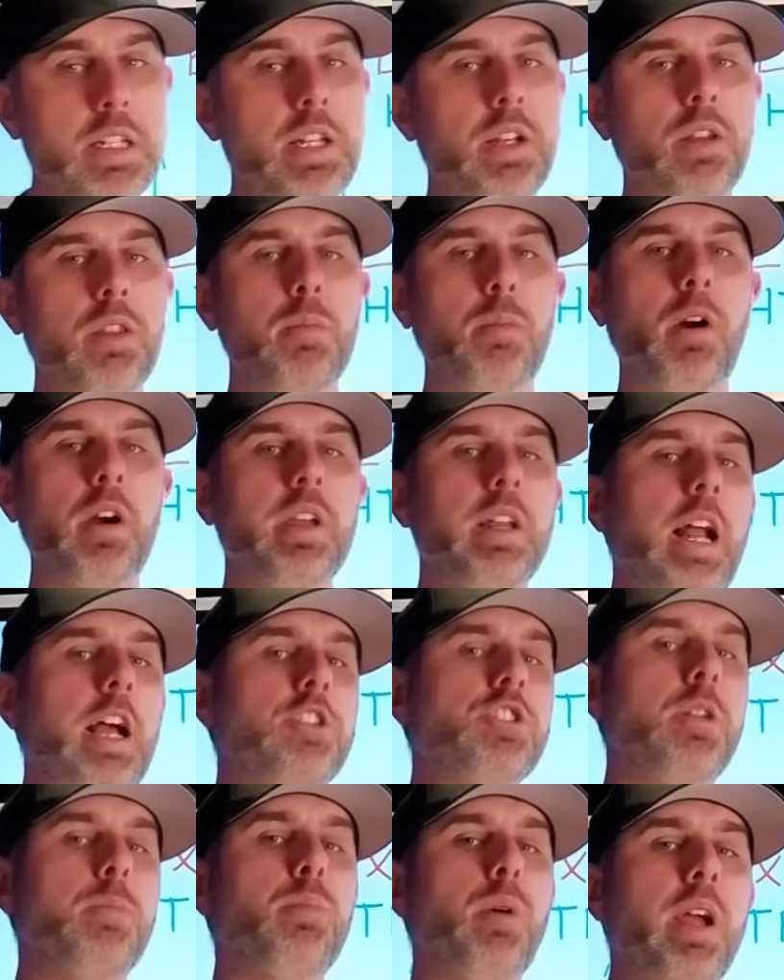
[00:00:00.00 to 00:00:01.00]
the market
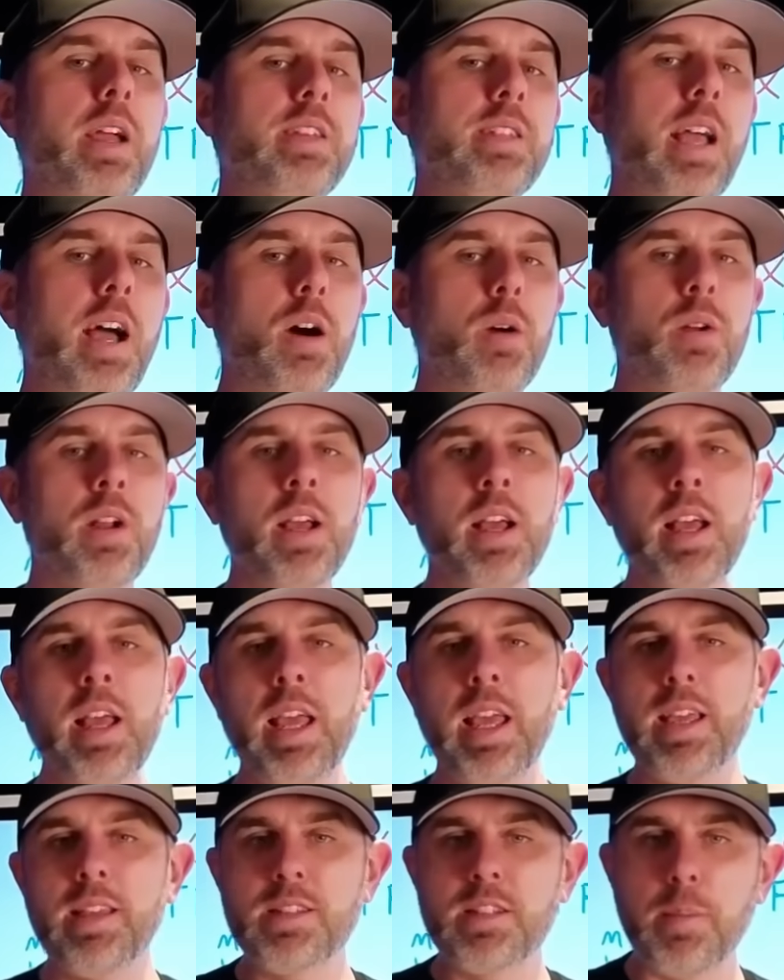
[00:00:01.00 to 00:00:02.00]
actually breaks out,
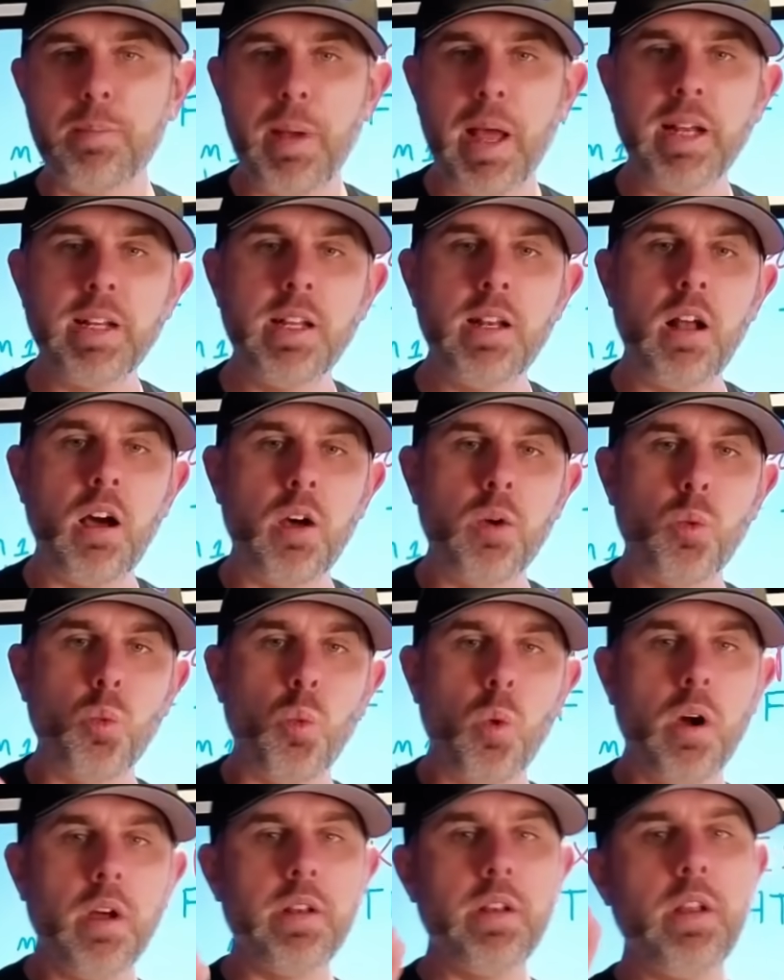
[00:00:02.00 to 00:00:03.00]
is dependent on
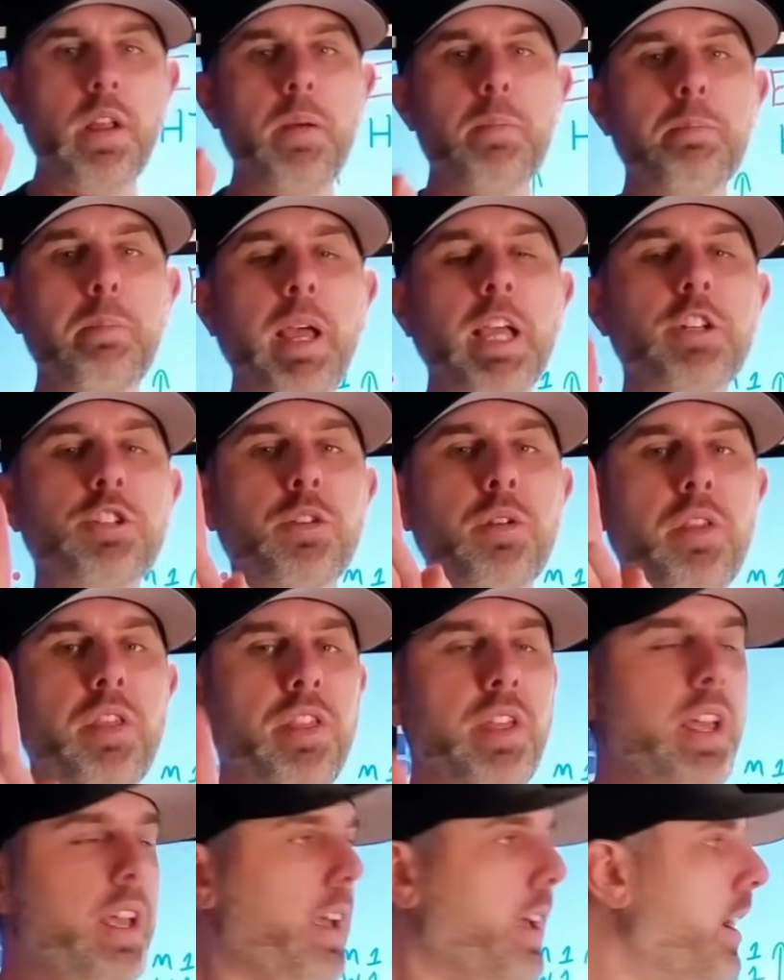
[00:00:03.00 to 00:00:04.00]
one major thing.